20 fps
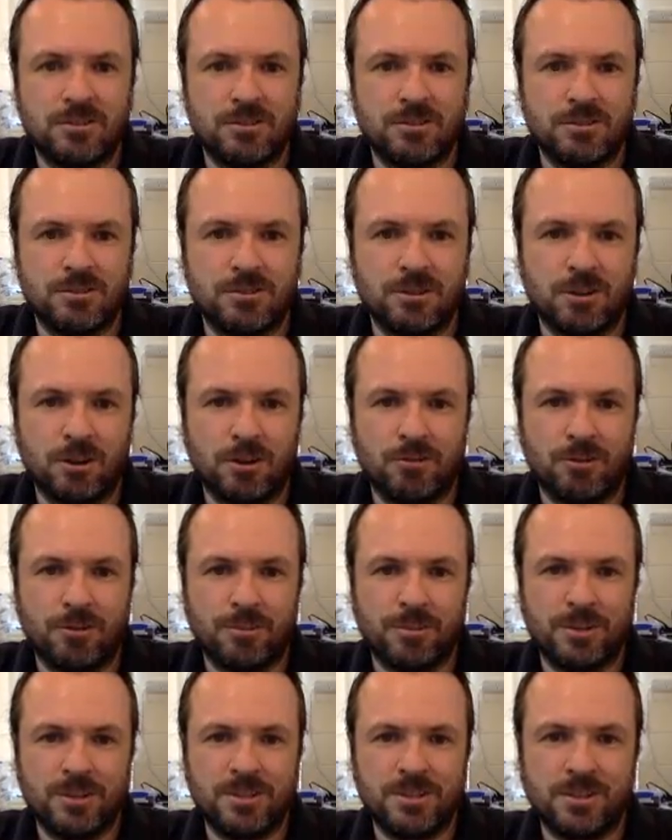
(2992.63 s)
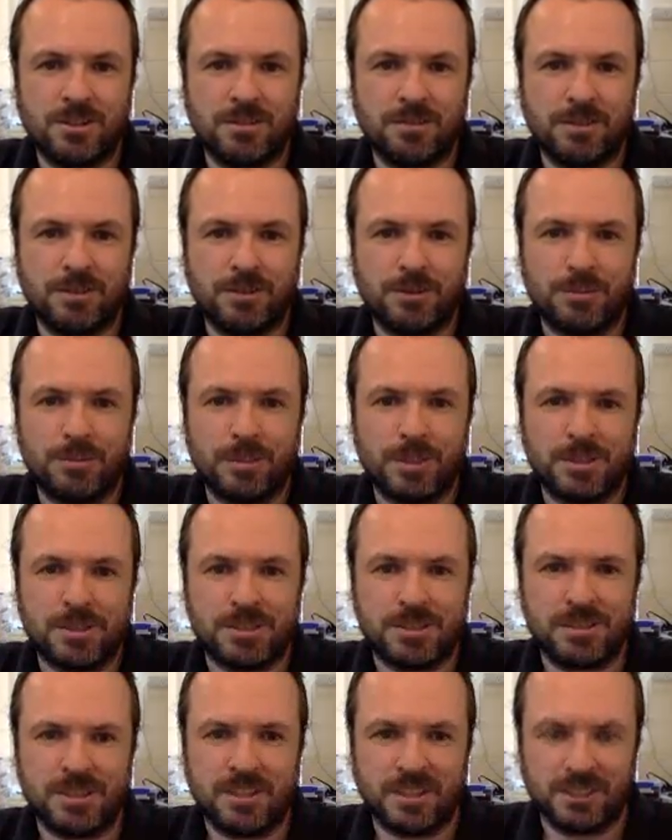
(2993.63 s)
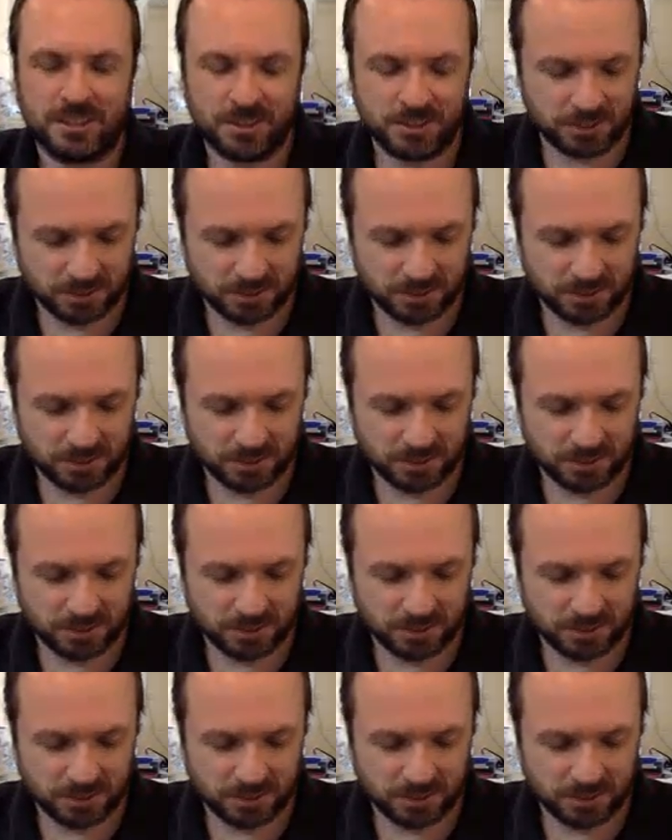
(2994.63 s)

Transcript: Try reminiscing on 50 bits a second, no